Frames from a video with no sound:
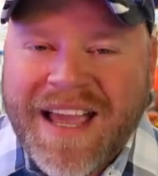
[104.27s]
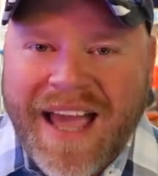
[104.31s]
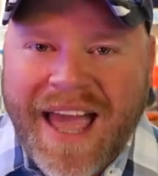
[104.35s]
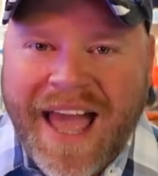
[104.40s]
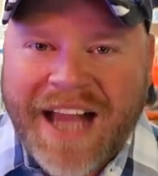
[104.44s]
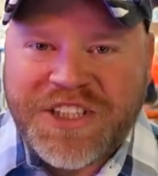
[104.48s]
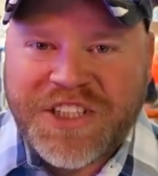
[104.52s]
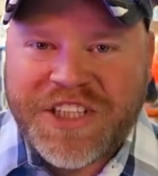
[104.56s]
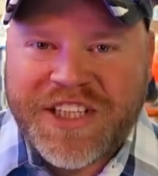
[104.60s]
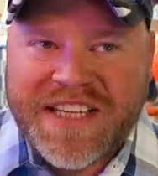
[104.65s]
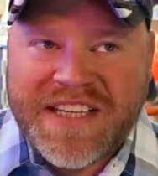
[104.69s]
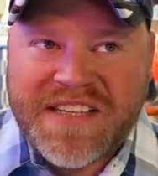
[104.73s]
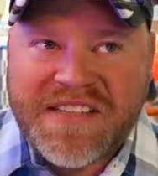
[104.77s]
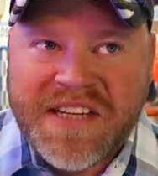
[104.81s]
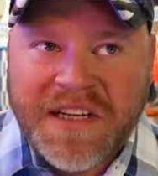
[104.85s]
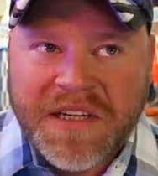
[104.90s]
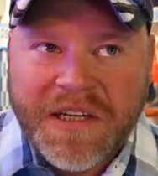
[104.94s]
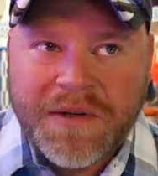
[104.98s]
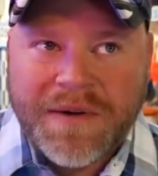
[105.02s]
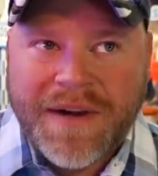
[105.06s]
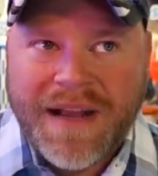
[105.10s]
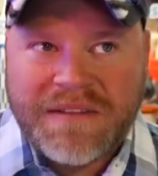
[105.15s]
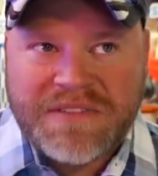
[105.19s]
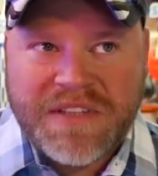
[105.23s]
Actually,
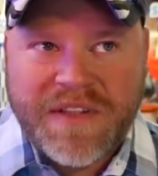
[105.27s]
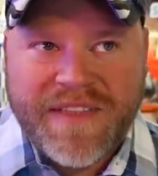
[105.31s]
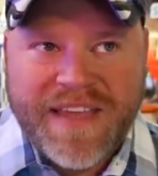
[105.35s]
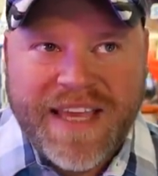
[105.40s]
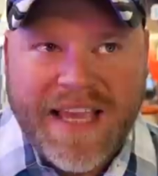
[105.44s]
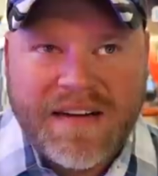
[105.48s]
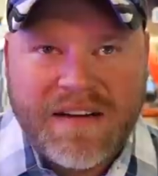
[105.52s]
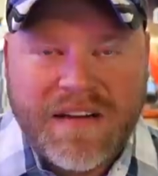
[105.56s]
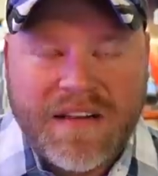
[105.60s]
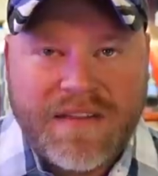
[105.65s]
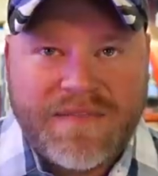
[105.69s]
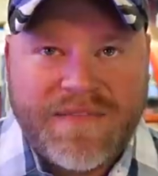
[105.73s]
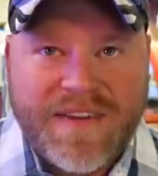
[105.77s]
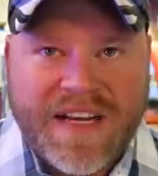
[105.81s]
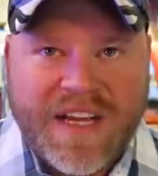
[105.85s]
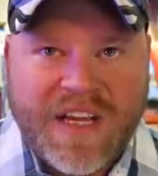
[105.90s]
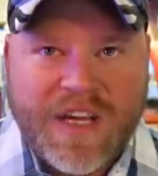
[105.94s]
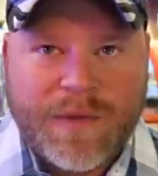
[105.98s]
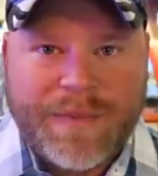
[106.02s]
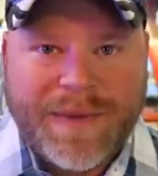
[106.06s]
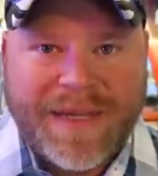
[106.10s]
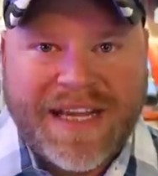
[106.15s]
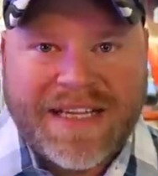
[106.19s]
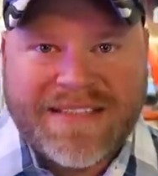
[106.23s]
stick around till the end of the
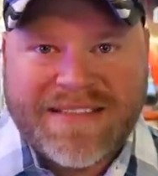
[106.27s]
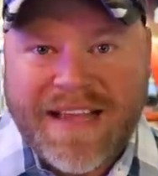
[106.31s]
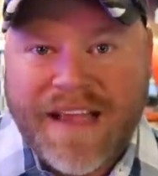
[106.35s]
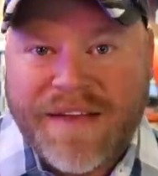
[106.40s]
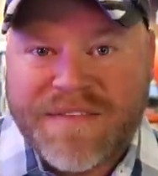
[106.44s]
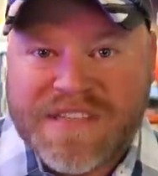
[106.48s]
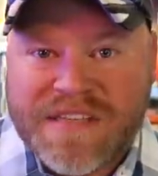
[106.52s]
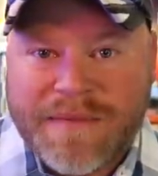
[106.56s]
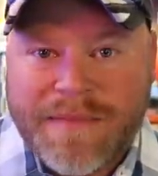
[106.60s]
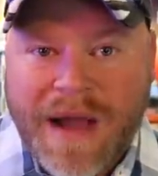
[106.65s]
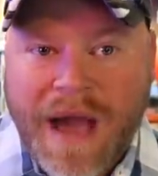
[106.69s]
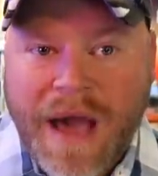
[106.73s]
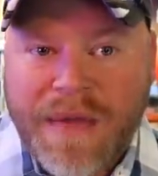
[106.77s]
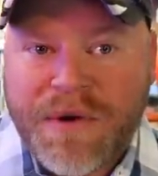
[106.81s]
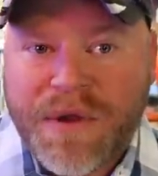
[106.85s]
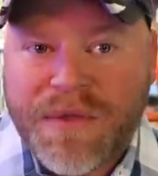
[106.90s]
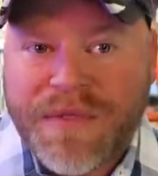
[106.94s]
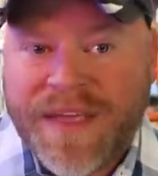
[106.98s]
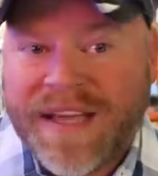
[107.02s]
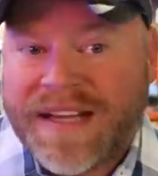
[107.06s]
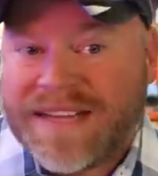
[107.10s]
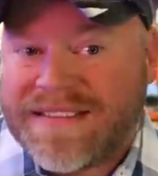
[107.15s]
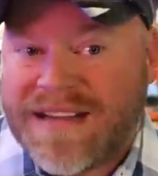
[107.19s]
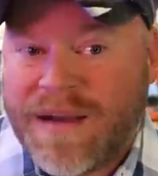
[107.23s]
video because I have some other
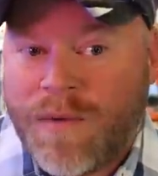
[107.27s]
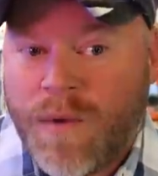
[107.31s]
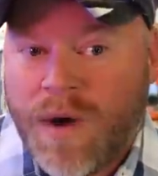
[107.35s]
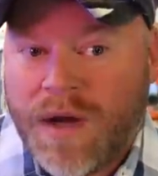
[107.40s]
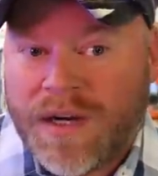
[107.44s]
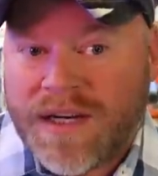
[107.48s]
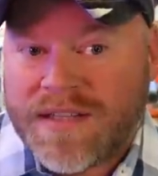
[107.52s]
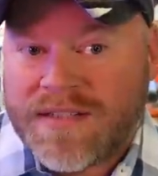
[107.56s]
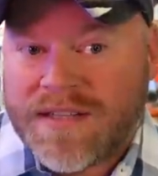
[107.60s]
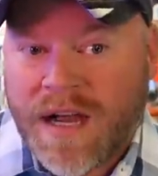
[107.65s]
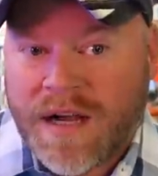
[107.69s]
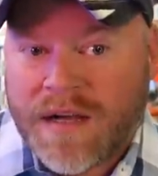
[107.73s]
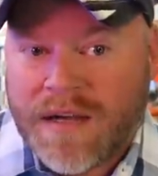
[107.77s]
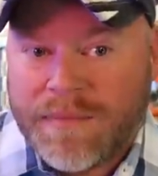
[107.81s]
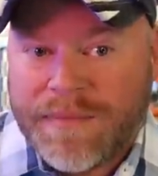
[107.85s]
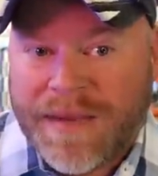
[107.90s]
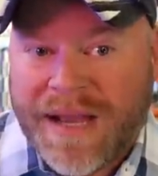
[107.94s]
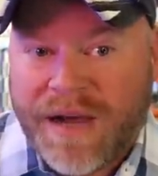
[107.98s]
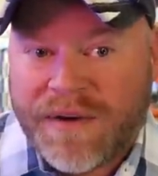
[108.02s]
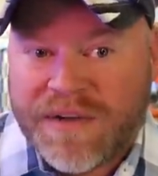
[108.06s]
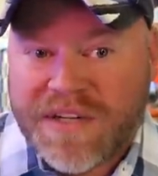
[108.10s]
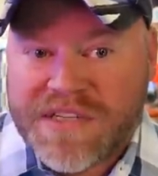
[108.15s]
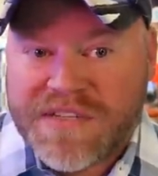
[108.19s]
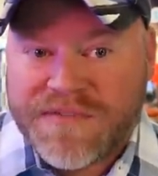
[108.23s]
things I want to talk
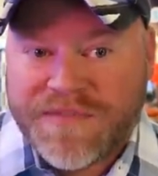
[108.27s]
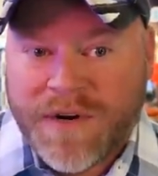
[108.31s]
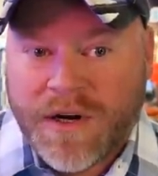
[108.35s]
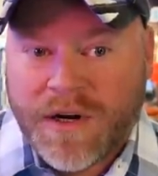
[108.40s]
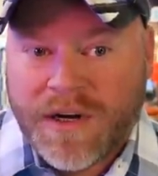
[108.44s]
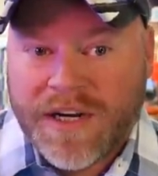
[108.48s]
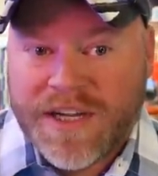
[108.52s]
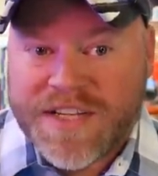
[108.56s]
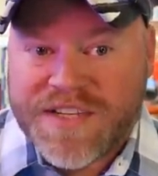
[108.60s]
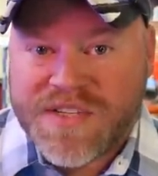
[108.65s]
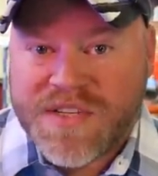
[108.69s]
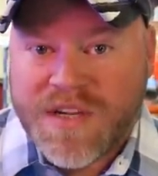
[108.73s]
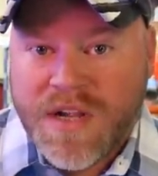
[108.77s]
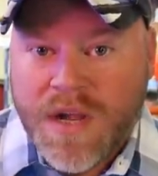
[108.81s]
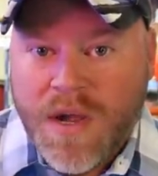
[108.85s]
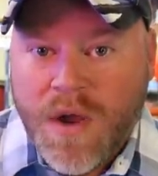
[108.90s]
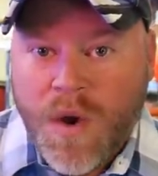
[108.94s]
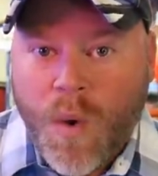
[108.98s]
about as far as